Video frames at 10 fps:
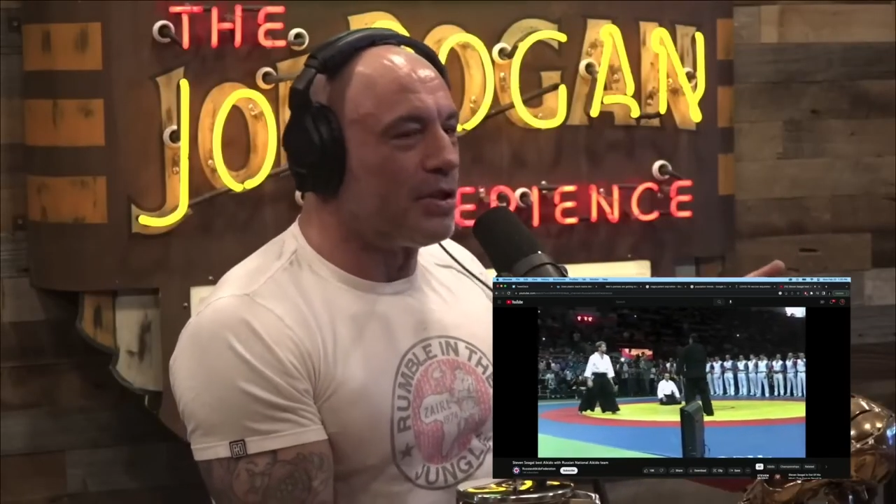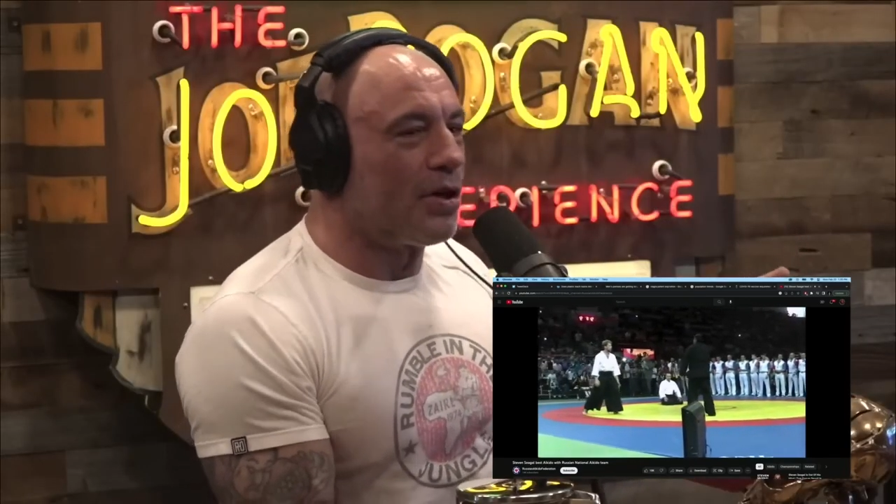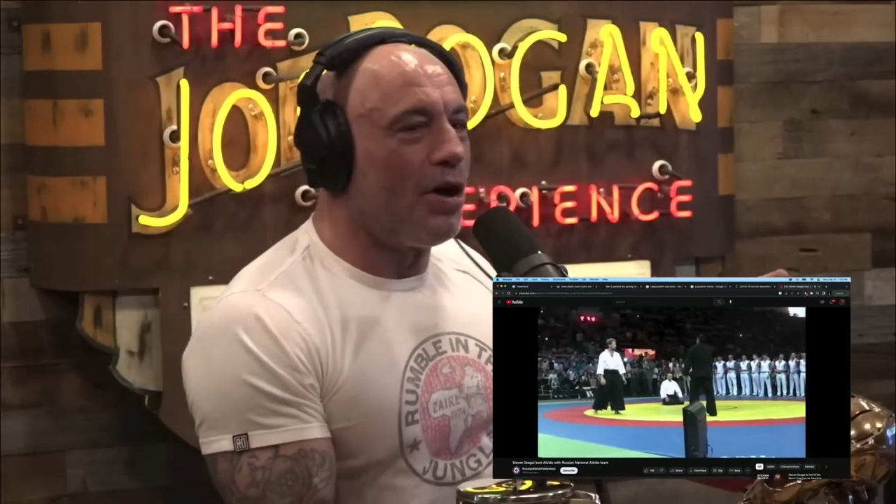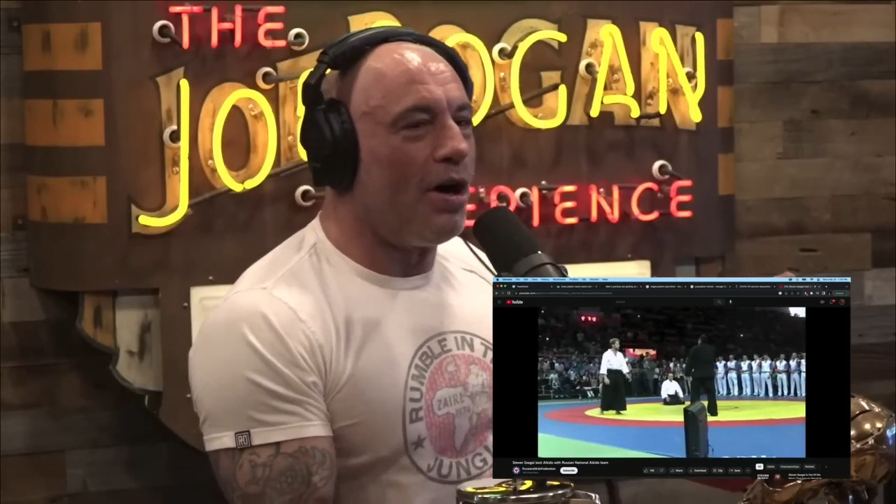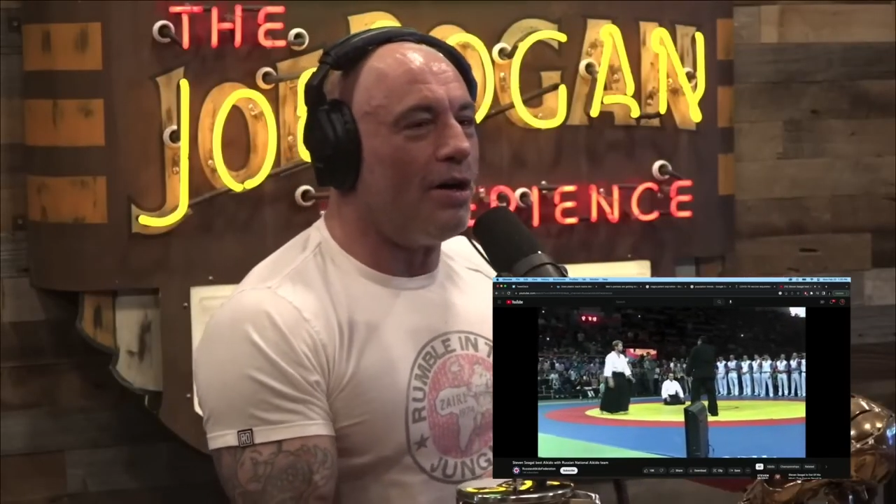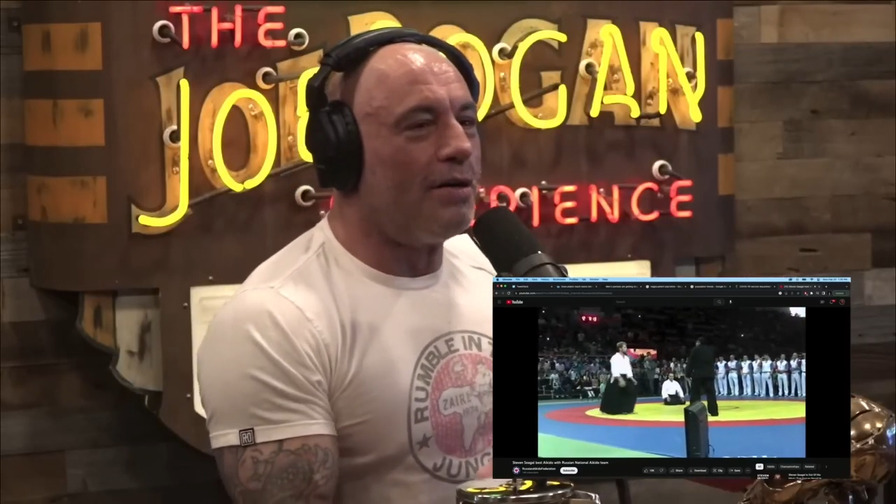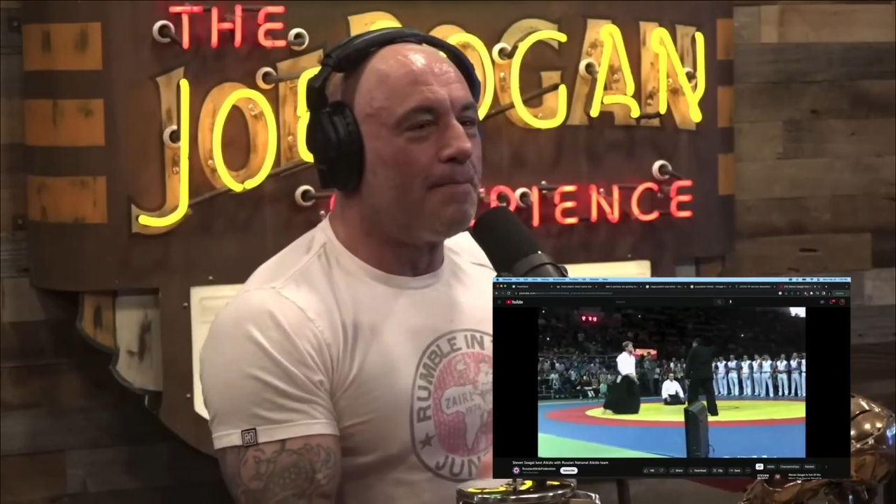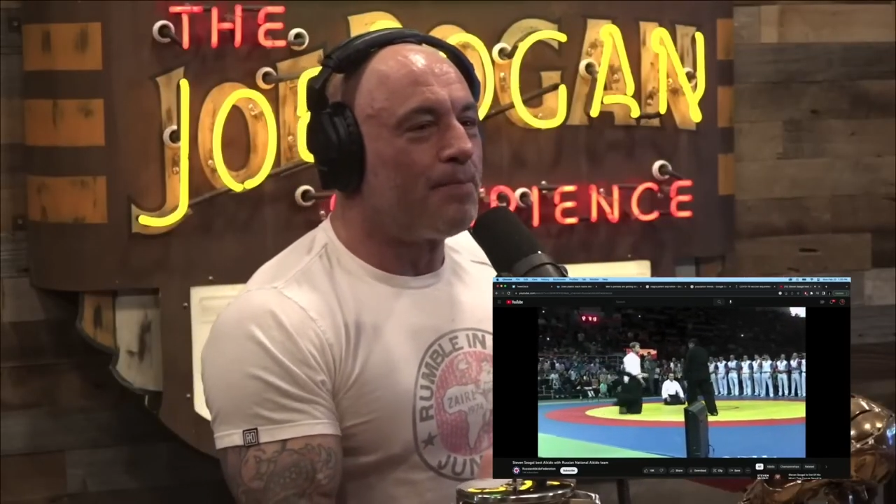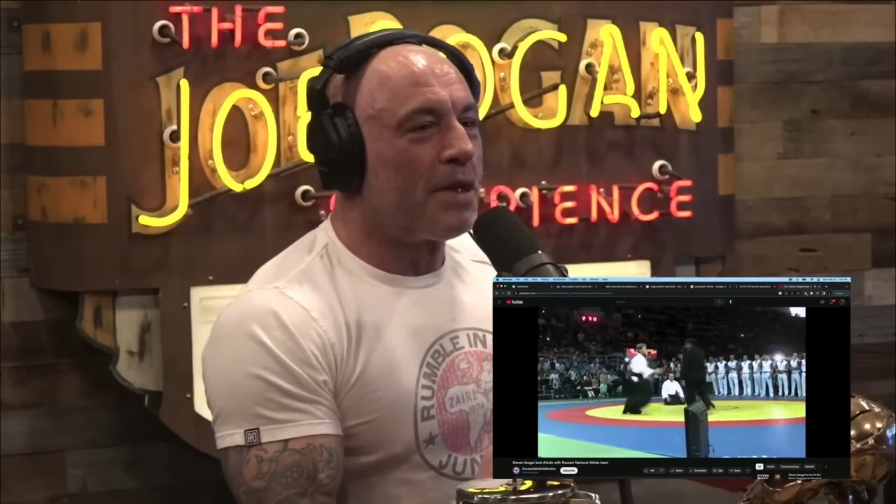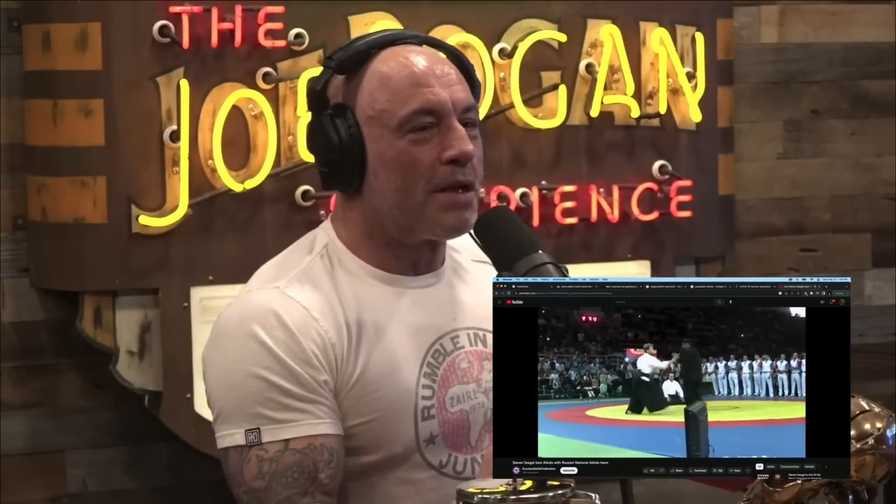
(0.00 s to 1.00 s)
Seagal
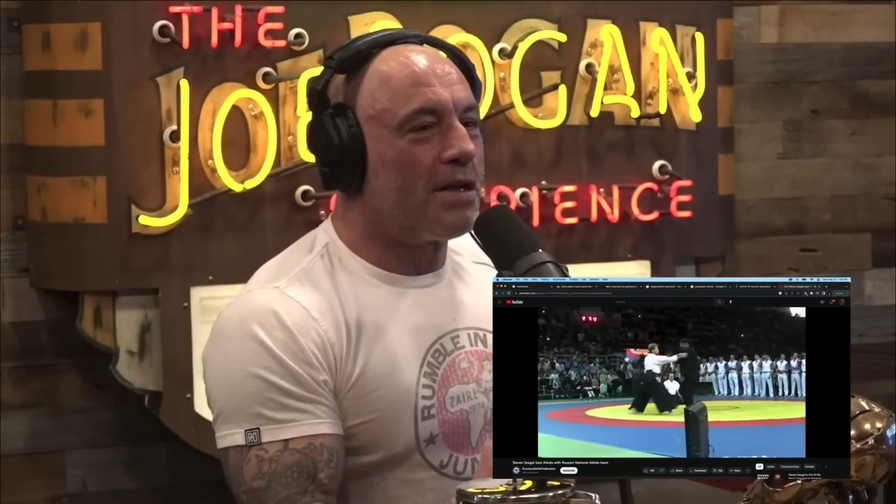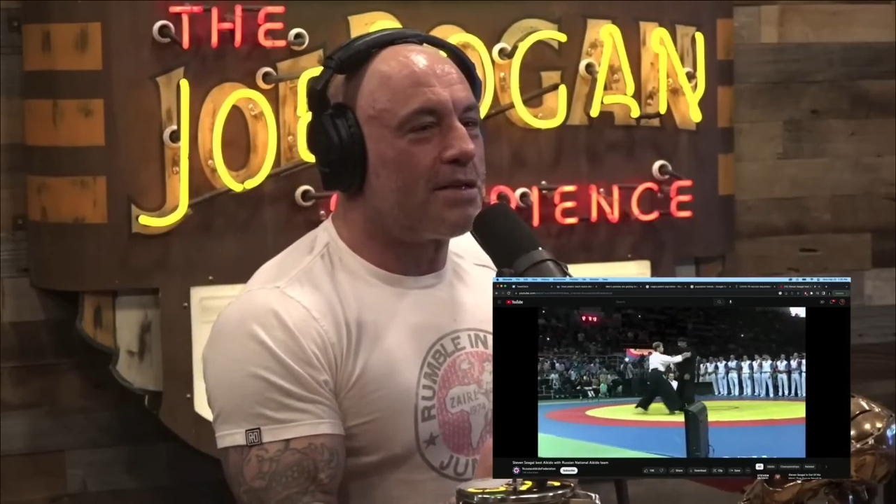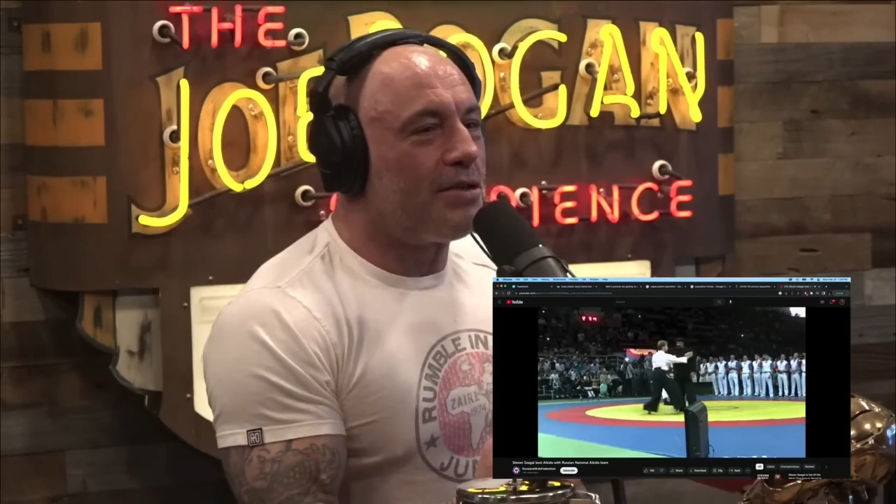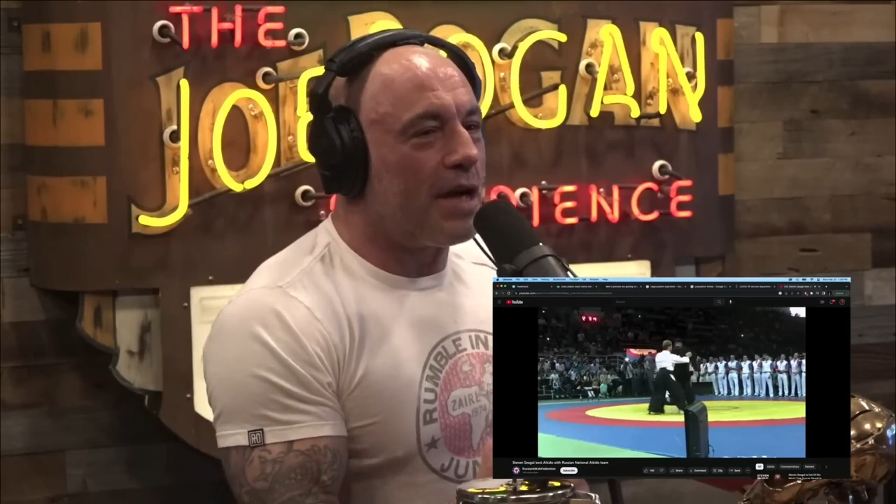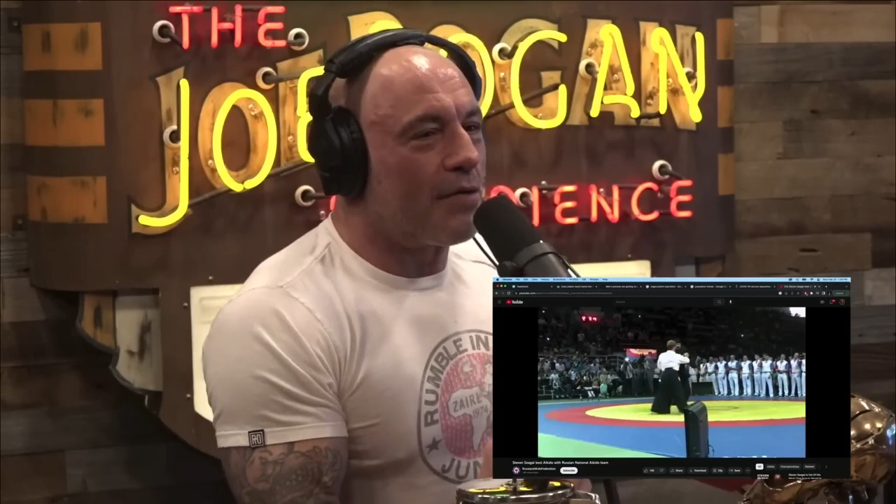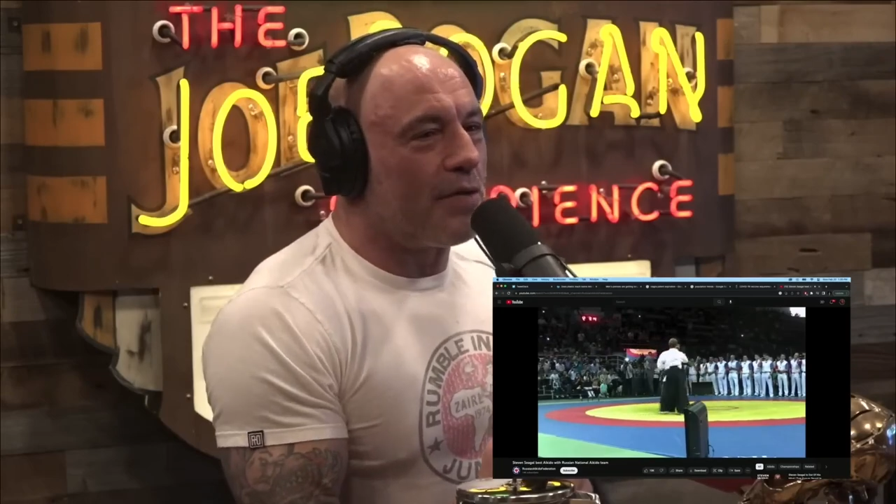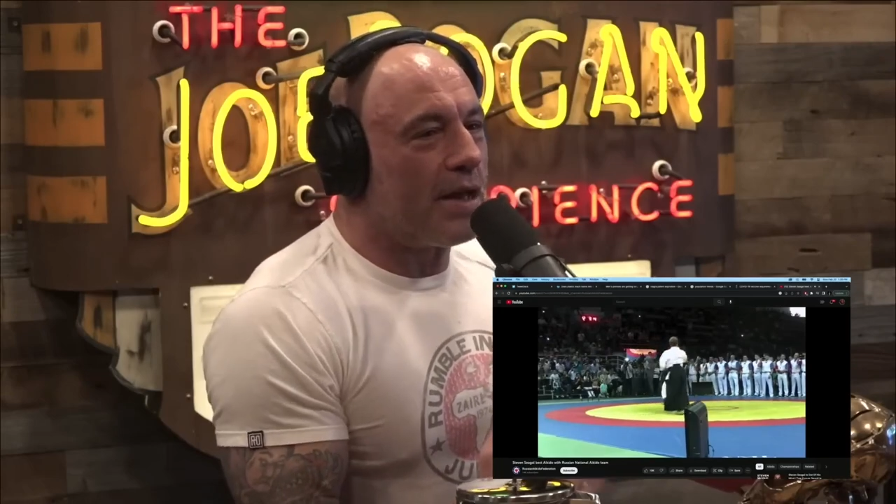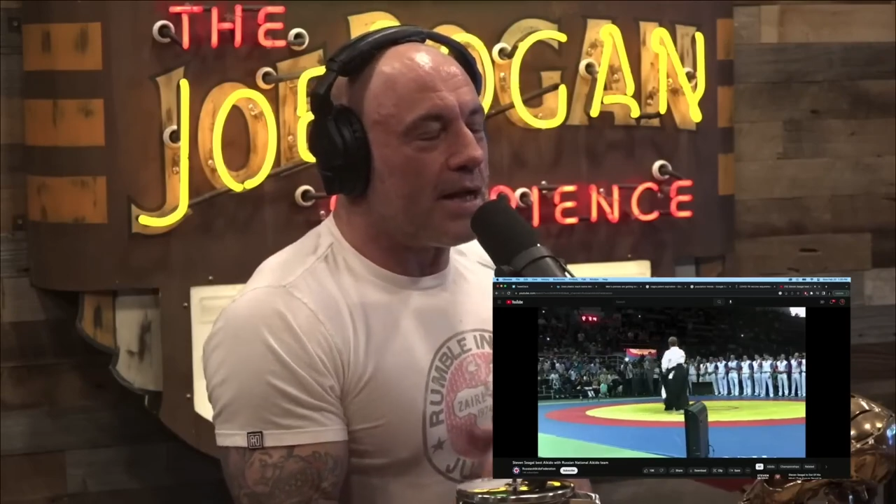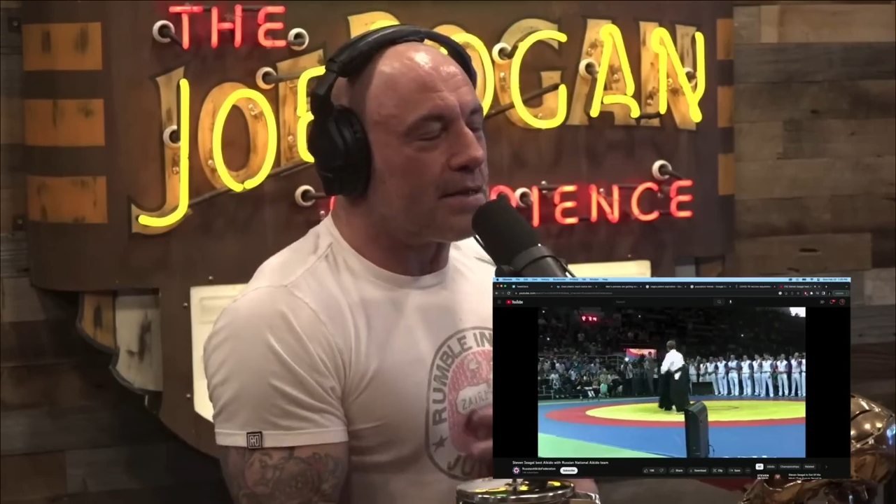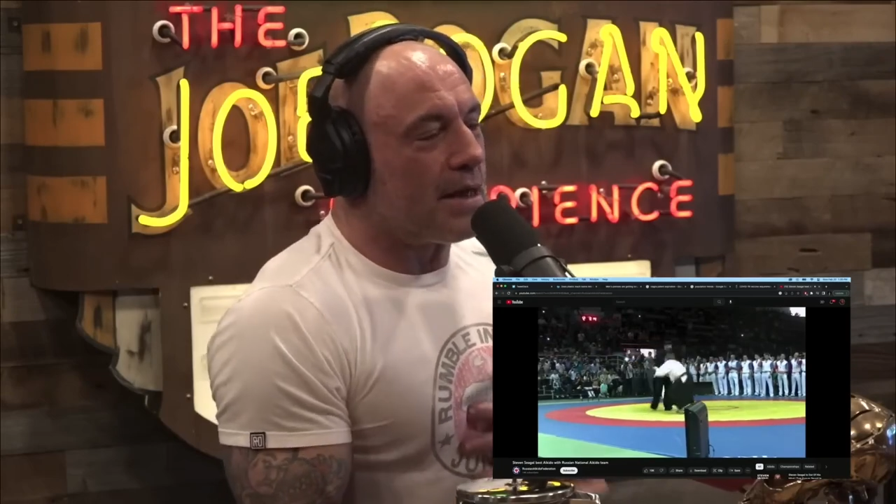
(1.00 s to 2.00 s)
because you got to
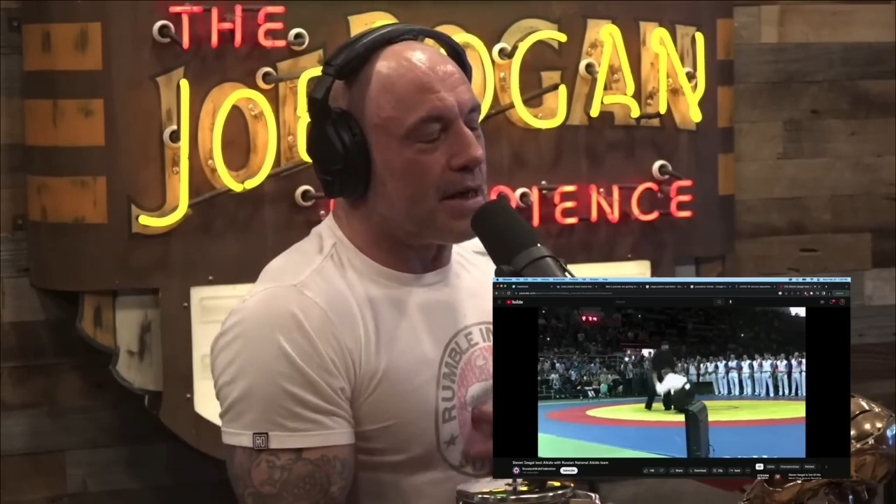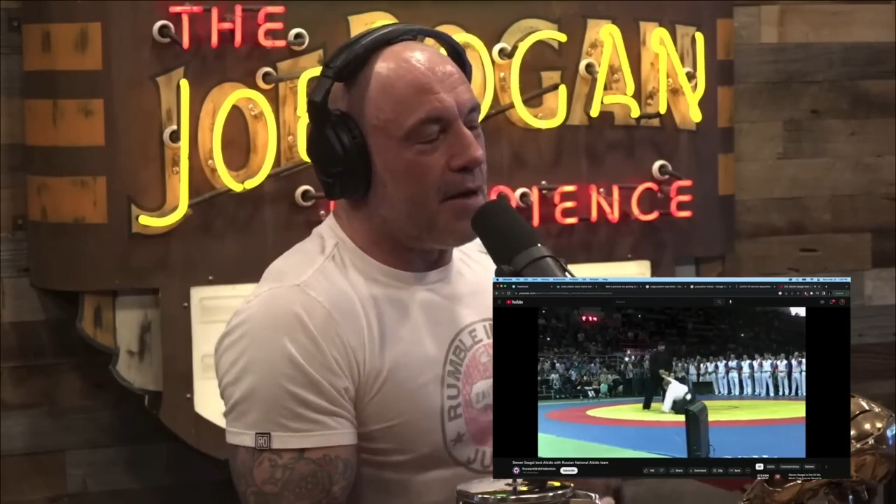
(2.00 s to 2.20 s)
realize like